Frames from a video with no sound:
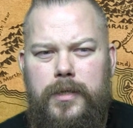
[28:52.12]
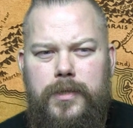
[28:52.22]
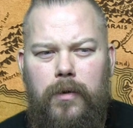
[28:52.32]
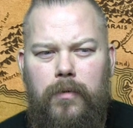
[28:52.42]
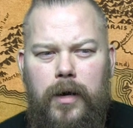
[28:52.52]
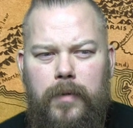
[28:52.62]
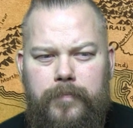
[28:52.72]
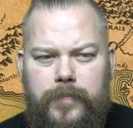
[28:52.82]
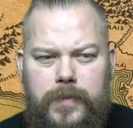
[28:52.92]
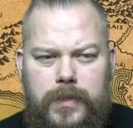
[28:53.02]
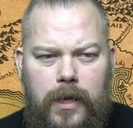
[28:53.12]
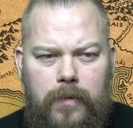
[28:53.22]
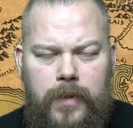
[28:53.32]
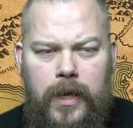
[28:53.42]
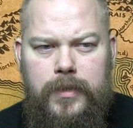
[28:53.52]
So so
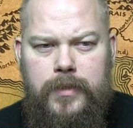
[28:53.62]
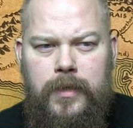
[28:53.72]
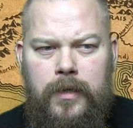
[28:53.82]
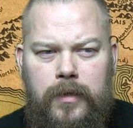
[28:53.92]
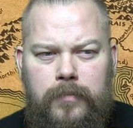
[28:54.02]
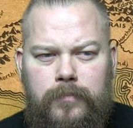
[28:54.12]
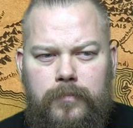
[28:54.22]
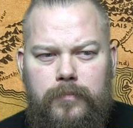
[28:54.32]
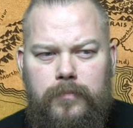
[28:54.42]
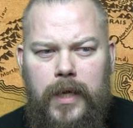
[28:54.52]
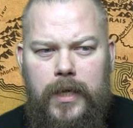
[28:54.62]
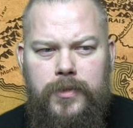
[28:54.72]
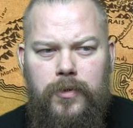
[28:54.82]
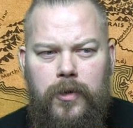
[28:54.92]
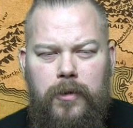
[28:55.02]
yeah, that
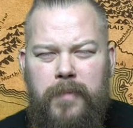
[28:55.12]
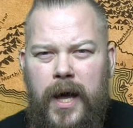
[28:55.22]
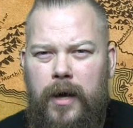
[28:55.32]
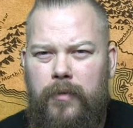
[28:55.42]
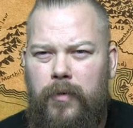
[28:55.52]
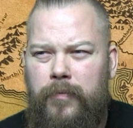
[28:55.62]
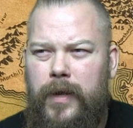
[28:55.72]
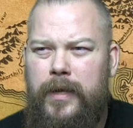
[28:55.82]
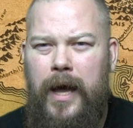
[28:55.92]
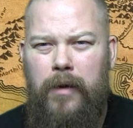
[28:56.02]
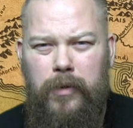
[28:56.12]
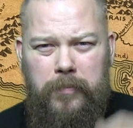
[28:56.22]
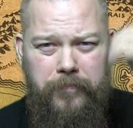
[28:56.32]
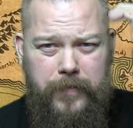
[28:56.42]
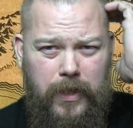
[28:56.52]
took about roughly an
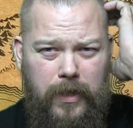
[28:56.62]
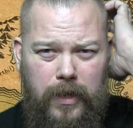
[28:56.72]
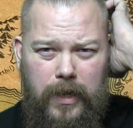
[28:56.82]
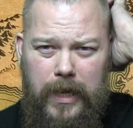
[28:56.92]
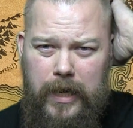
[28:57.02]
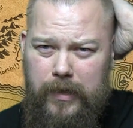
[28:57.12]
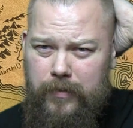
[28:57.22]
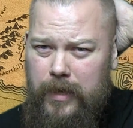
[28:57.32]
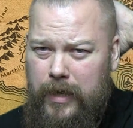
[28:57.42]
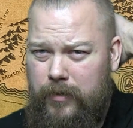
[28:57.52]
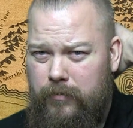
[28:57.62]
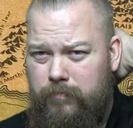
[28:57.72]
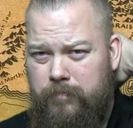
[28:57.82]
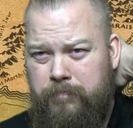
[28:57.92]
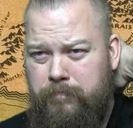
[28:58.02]
hour, and
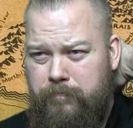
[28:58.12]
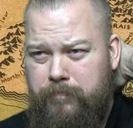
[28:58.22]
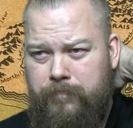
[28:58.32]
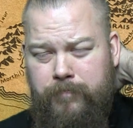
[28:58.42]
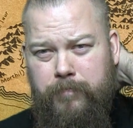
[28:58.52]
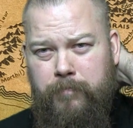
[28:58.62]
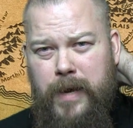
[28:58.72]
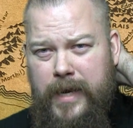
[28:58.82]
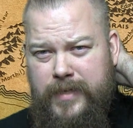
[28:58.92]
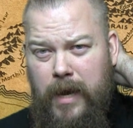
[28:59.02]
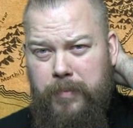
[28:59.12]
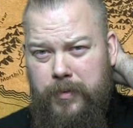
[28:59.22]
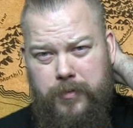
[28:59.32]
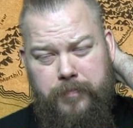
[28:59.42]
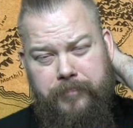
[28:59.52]
then beers
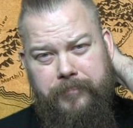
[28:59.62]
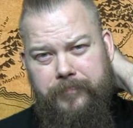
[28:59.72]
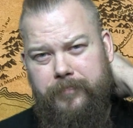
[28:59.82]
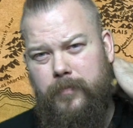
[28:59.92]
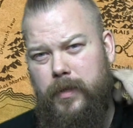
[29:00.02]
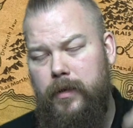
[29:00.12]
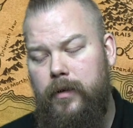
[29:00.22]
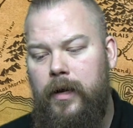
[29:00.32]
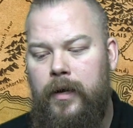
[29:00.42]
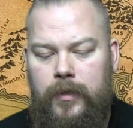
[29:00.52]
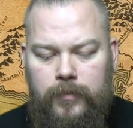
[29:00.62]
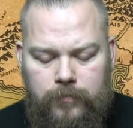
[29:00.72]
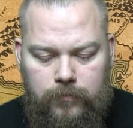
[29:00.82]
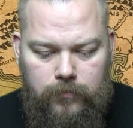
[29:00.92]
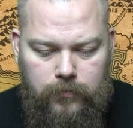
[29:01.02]
happened.
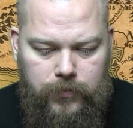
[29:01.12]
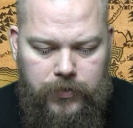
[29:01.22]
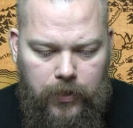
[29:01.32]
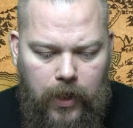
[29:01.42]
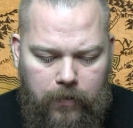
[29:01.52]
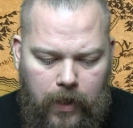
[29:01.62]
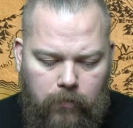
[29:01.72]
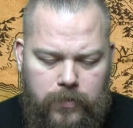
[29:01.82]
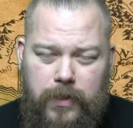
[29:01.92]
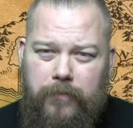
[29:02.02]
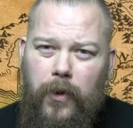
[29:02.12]
So yeah, that was the